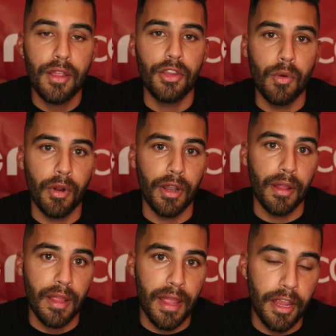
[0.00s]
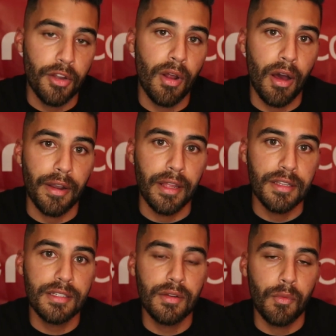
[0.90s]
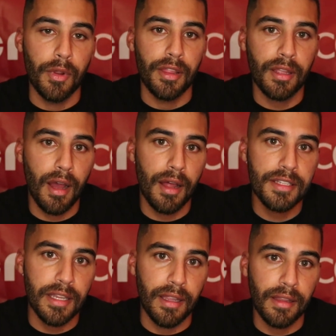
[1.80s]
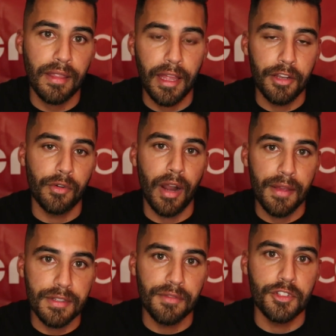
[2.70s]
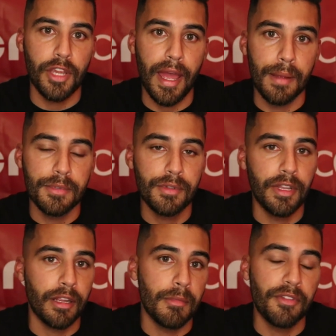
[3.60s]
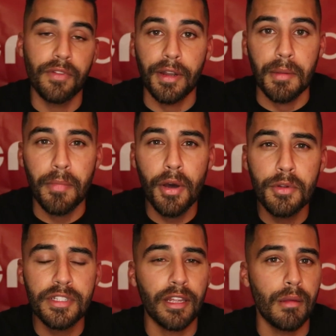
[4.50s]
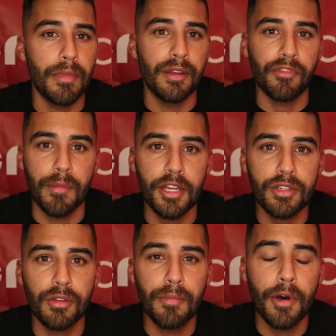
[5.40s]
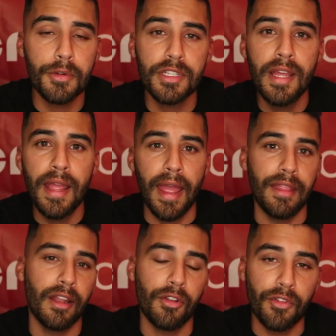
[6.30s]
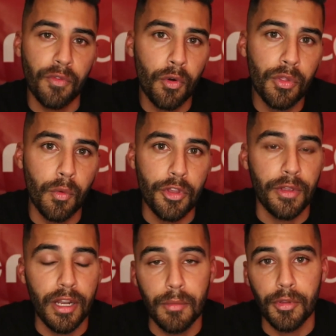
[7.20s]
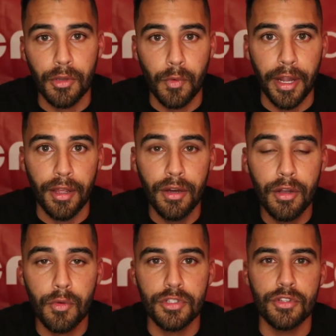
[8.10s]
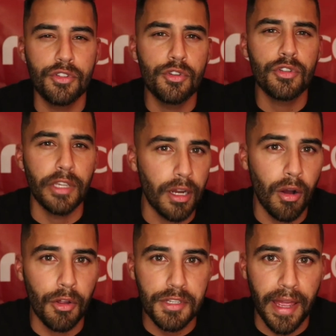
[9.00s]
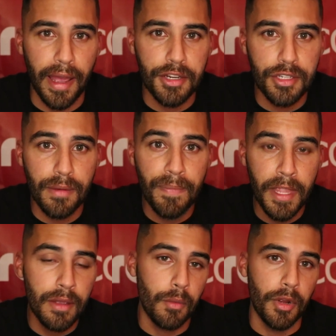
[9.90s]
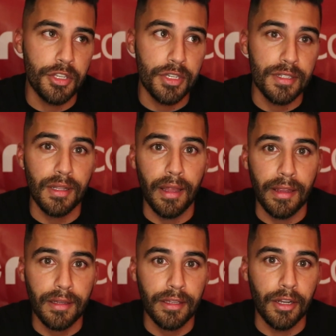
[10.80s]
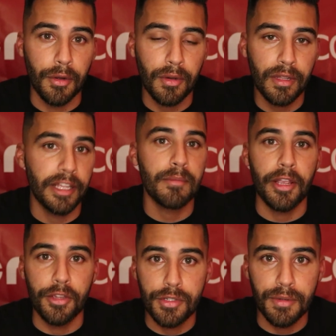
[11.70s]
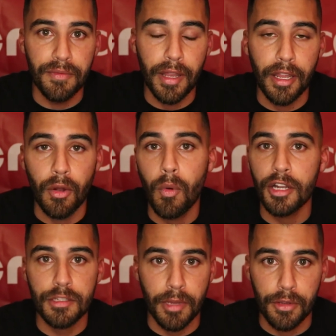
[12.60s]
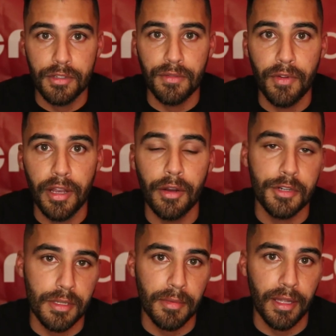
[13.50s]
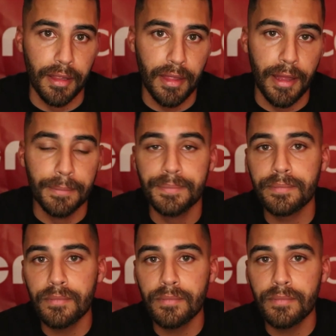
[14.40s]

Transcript: you want to hit your audience with content that derives of jabs. They can be funny posts, they can be informational posts, and then on the fourth one, you hit them with the right hook, which is usually a call to action, which is like, you know, click my YouTube video, watch my YouTube video, or something like that.